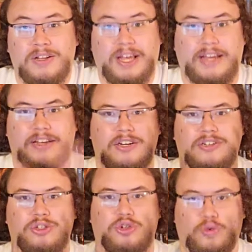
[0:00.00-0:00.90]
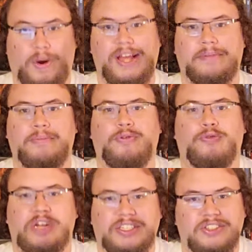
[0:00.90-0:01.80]
like great
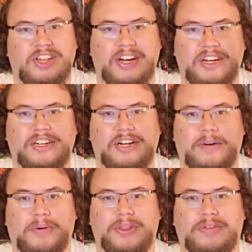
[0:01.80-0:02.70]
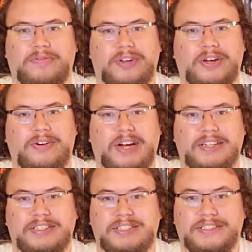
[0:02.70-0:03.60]
movies that ended up on the video
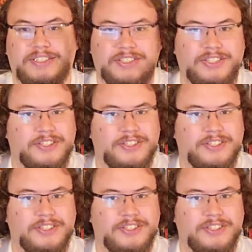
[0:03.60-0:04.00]
nasties list.